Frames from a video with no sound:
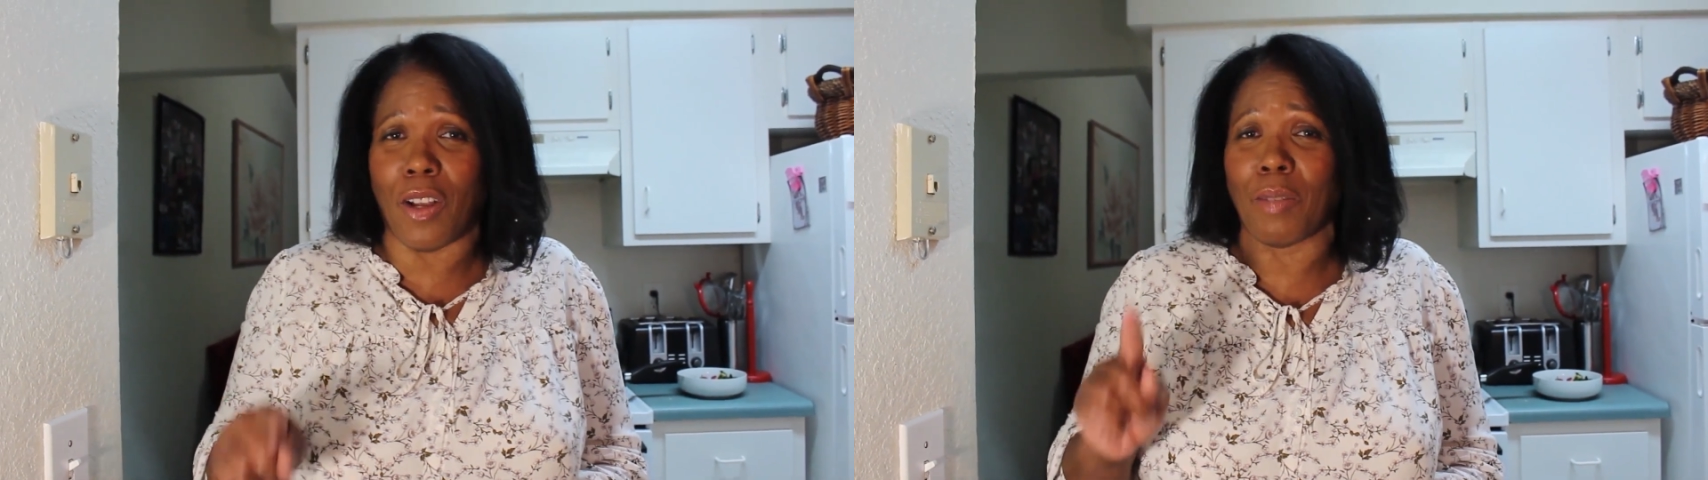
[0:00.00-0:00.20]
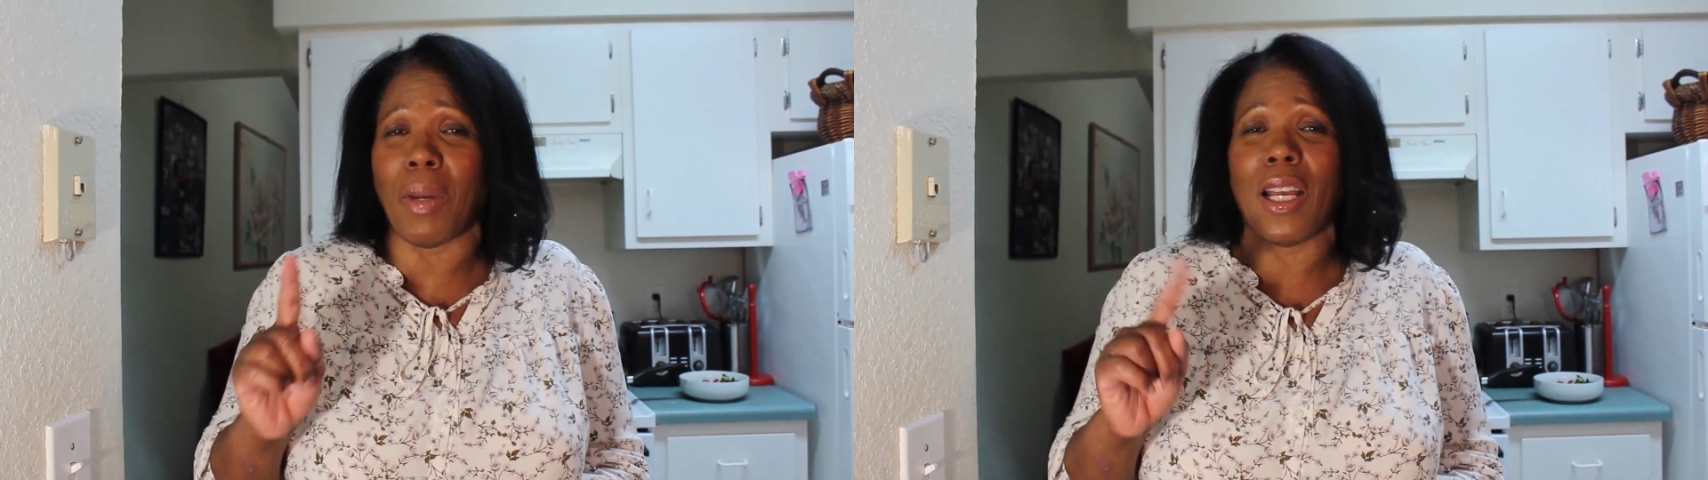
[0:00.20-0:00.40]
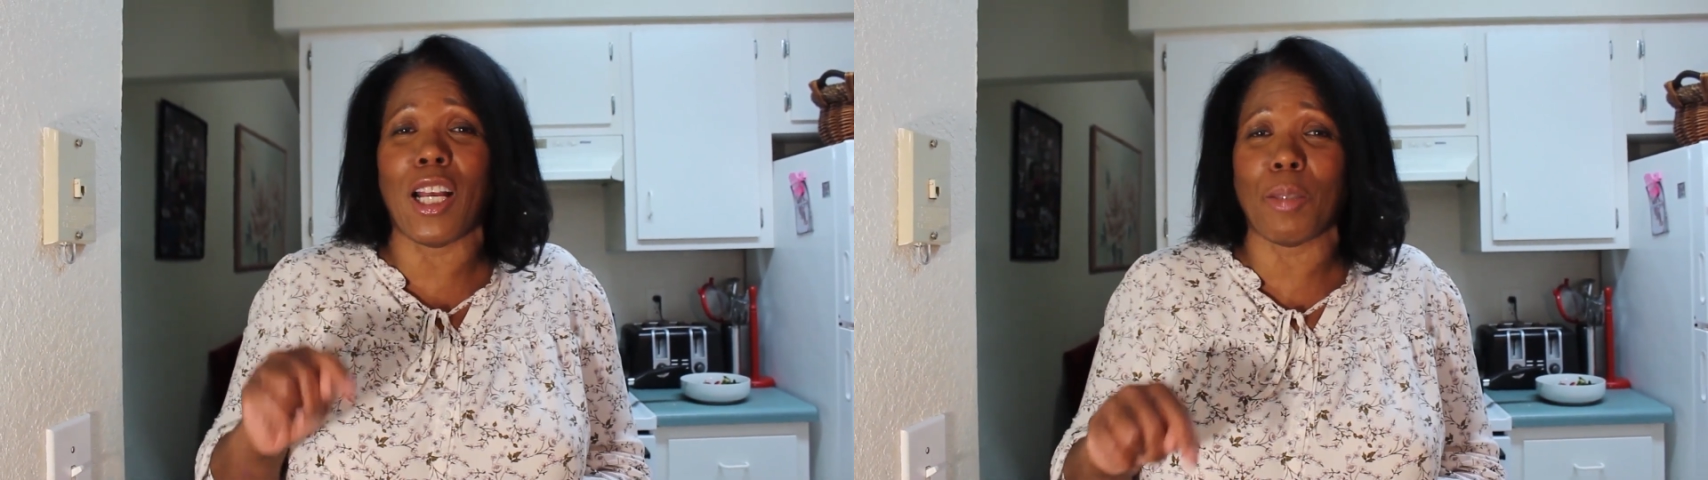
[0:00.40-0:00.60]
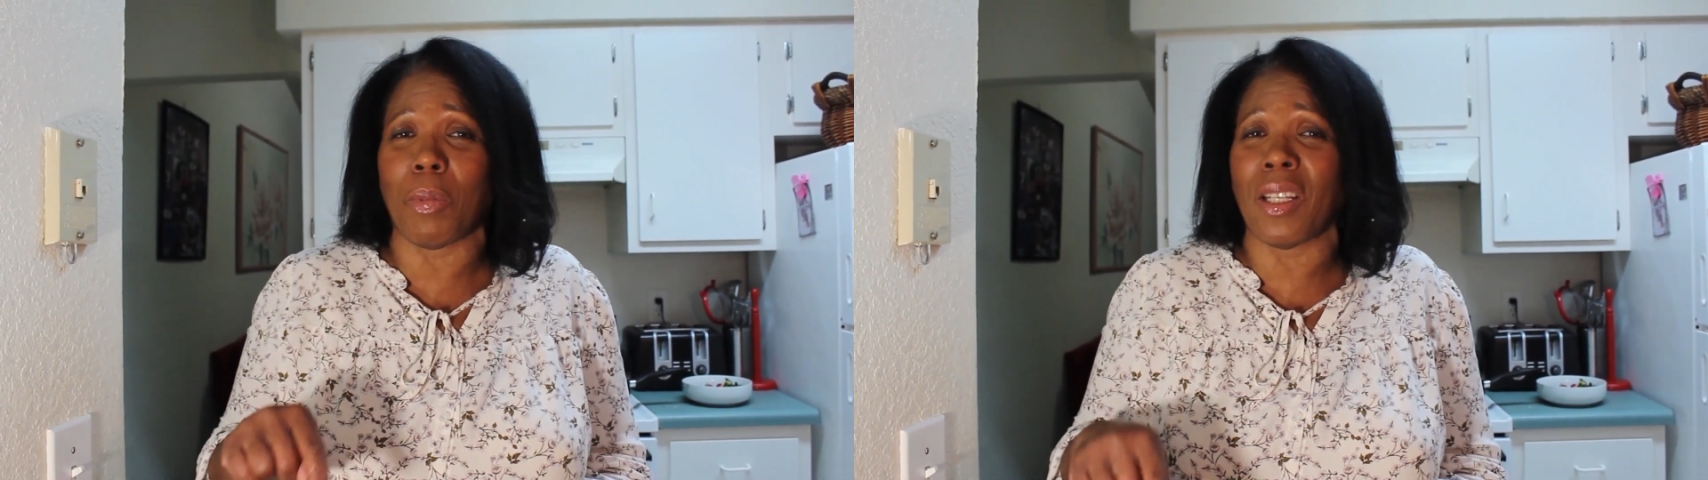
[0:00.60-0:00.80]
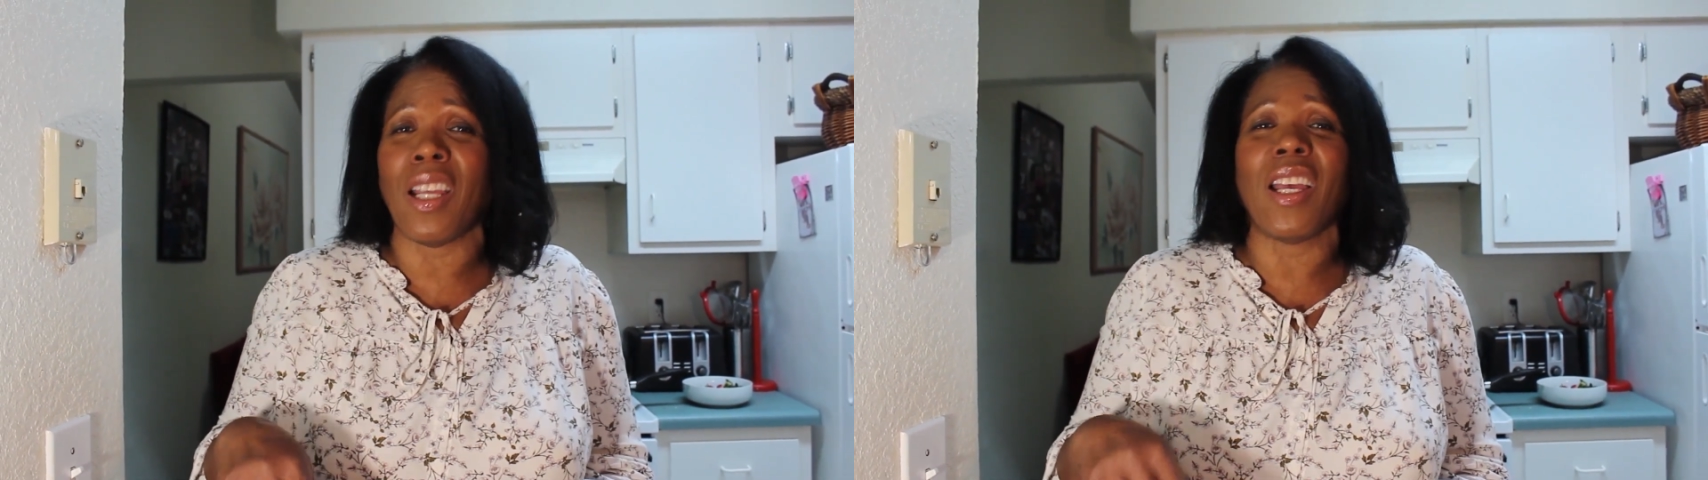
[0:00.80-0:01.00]
because my
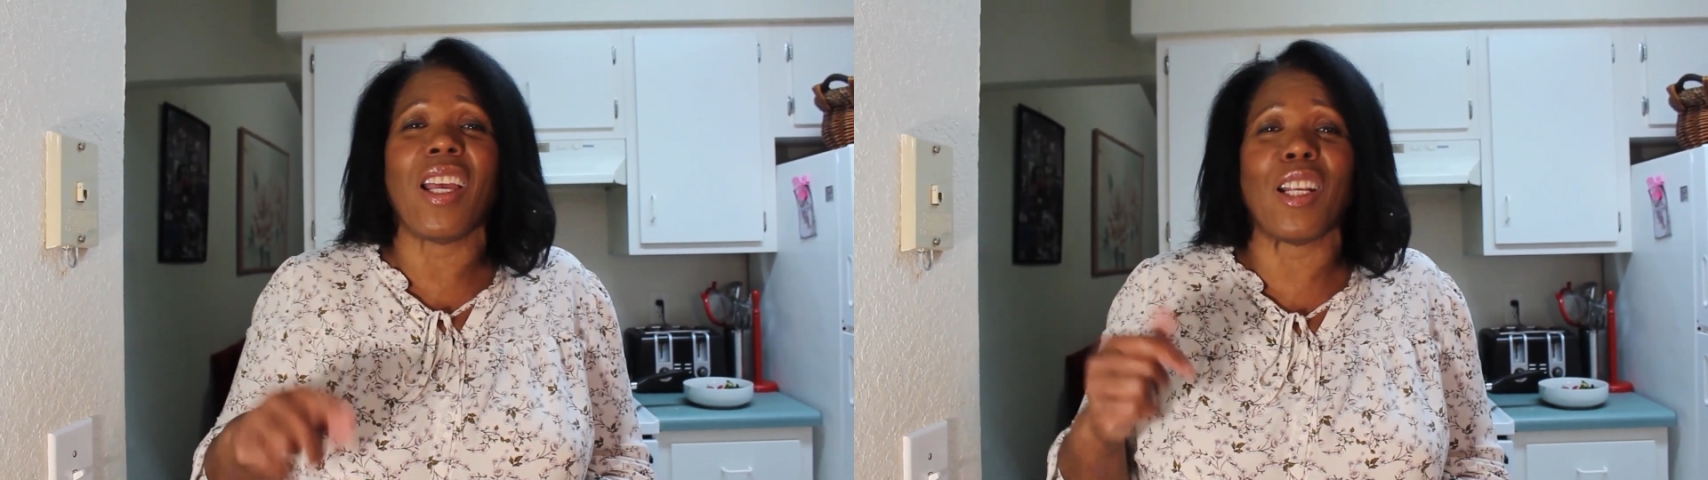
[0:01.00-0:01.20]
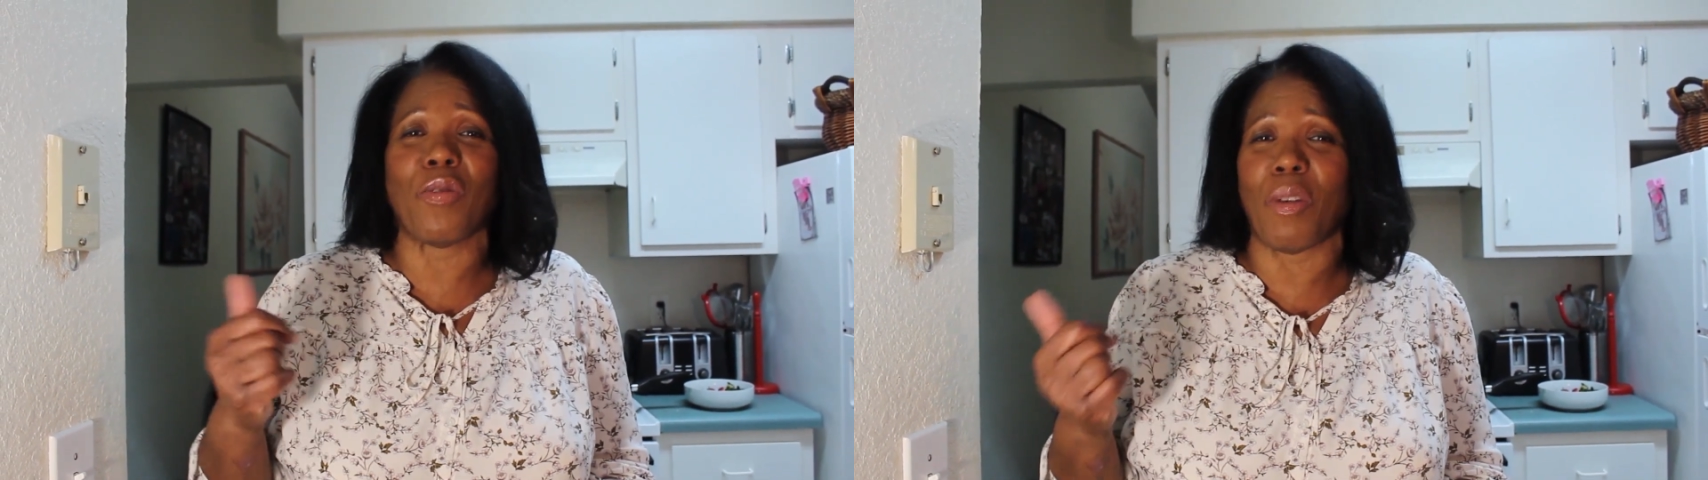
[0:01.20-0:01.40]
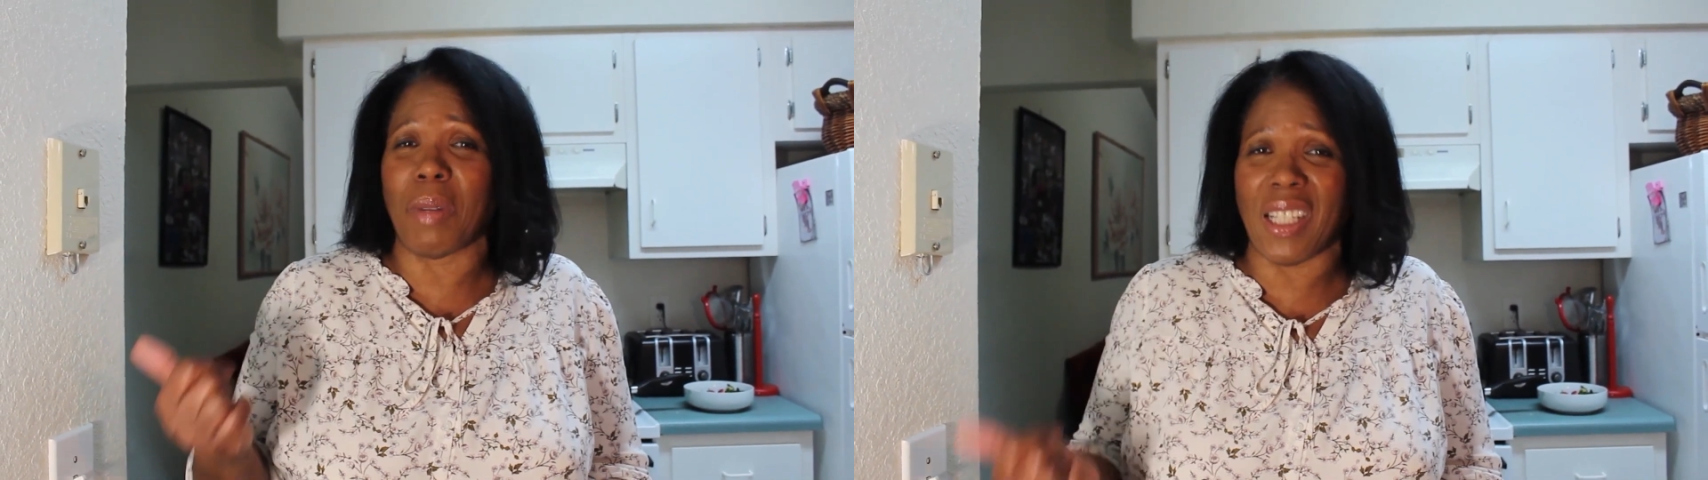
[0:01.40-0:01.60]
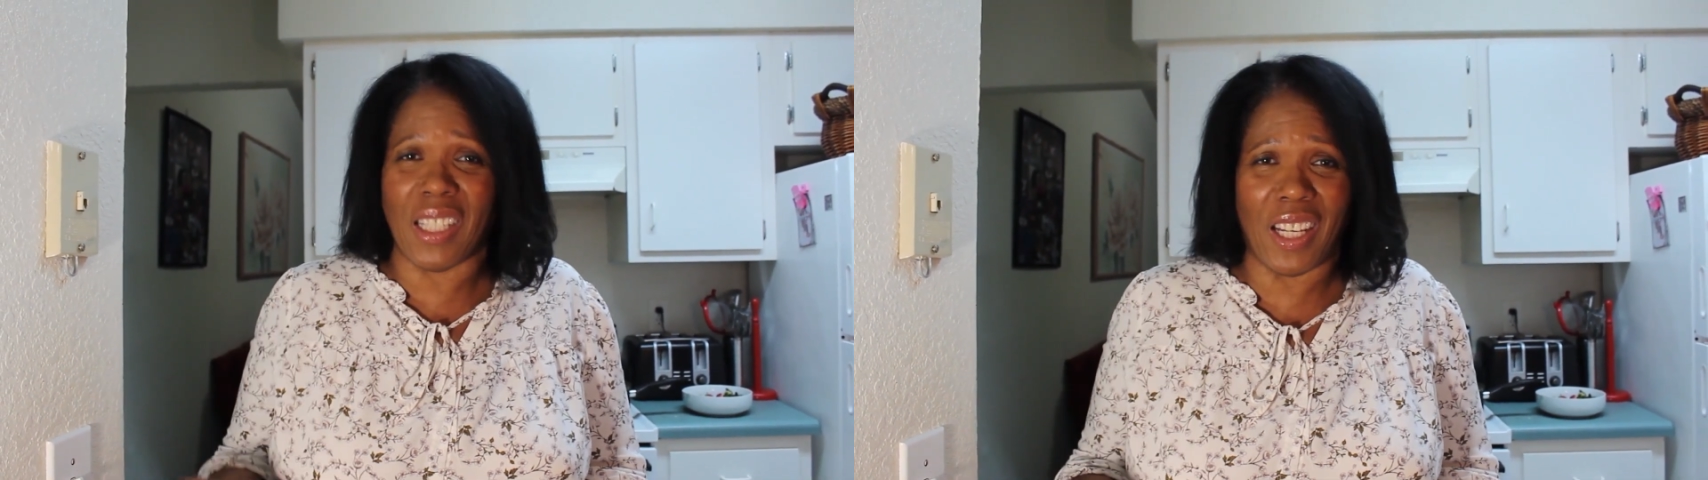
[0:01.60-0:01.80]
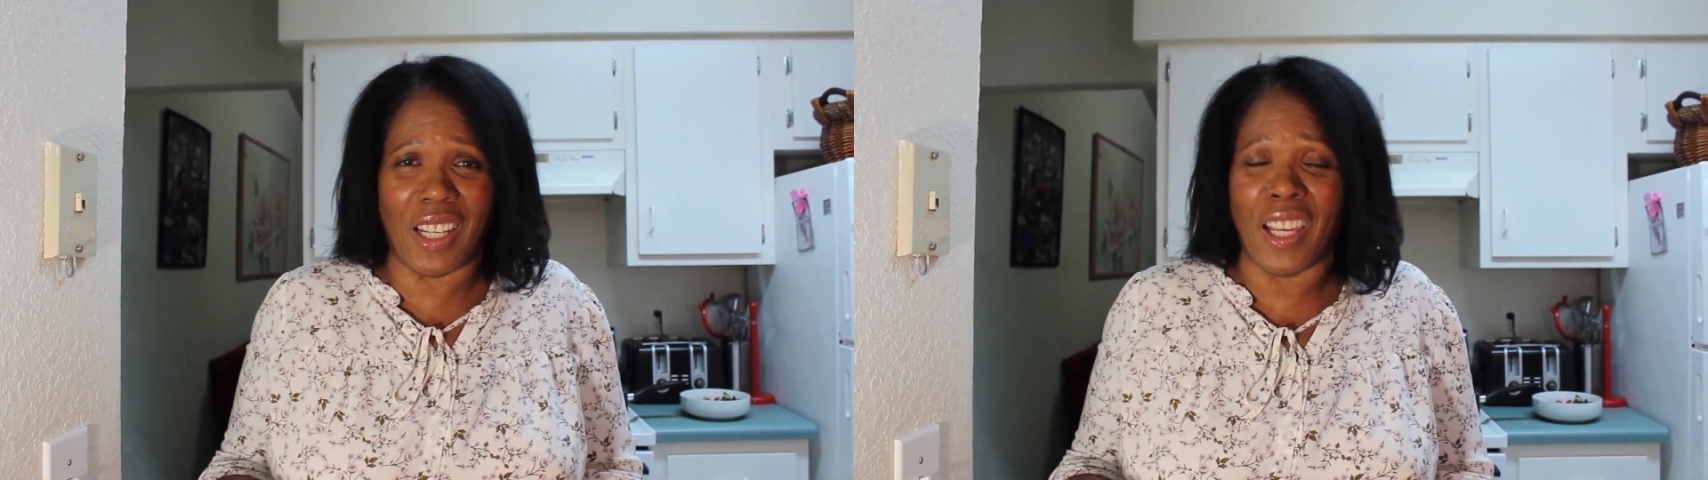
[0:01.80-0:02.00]
husband is from the
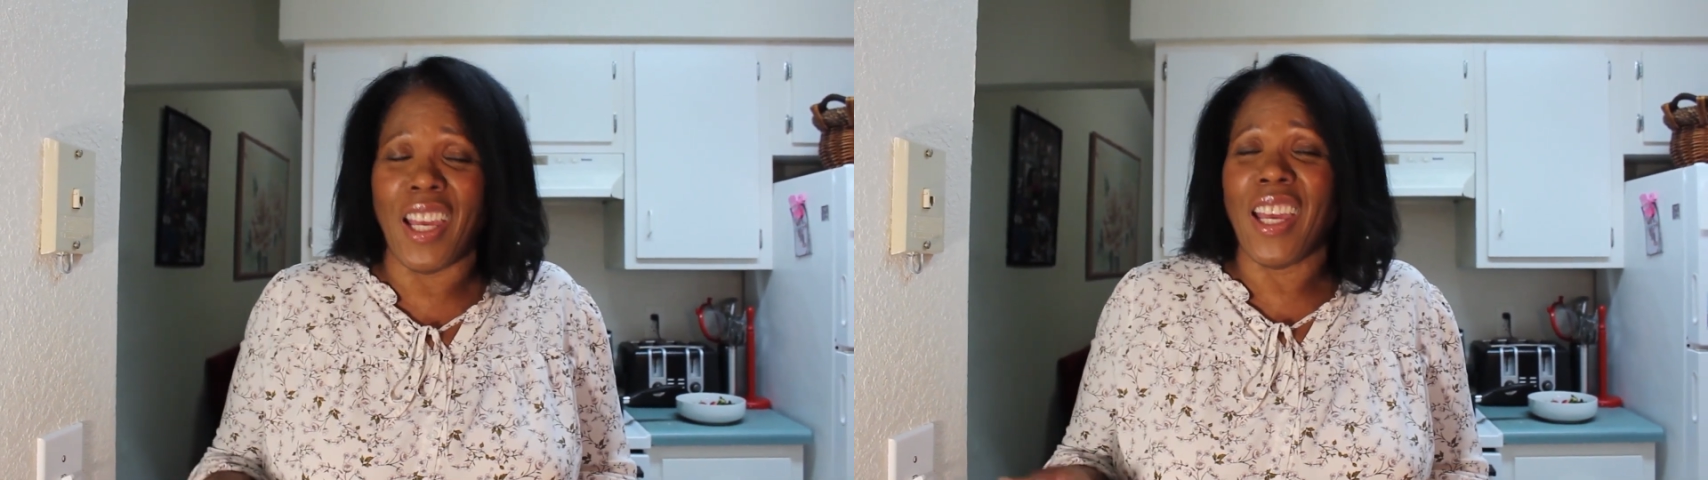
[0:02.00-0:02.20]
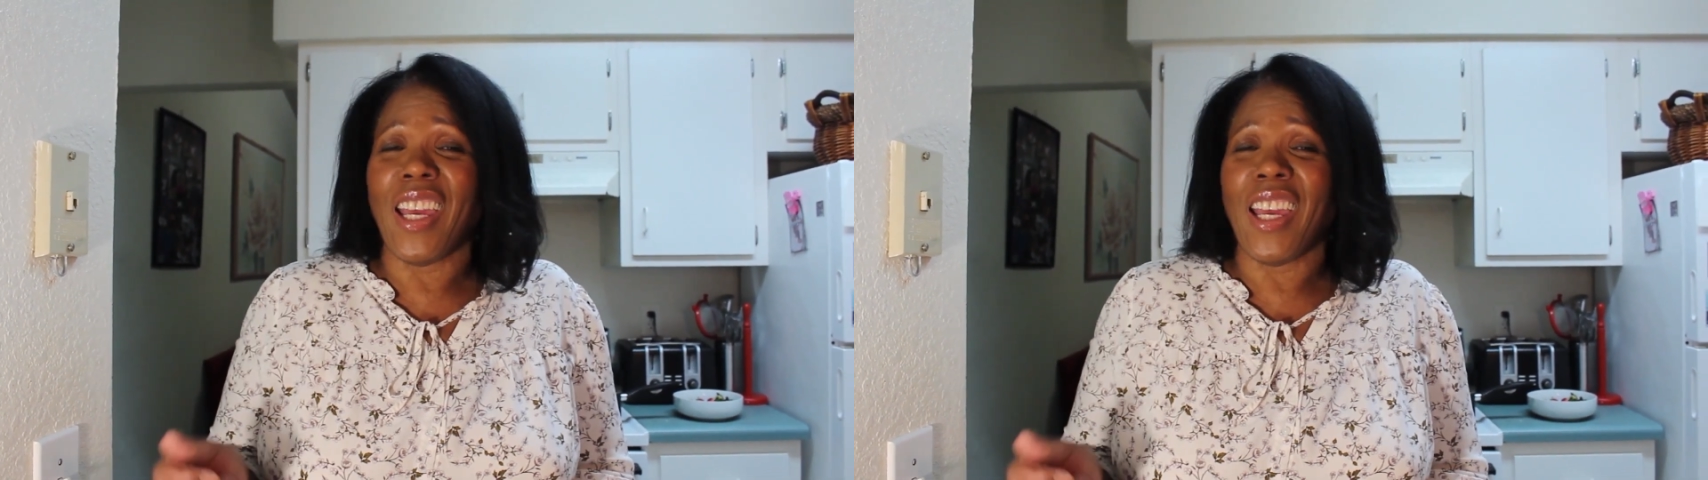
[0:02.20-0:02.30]
city.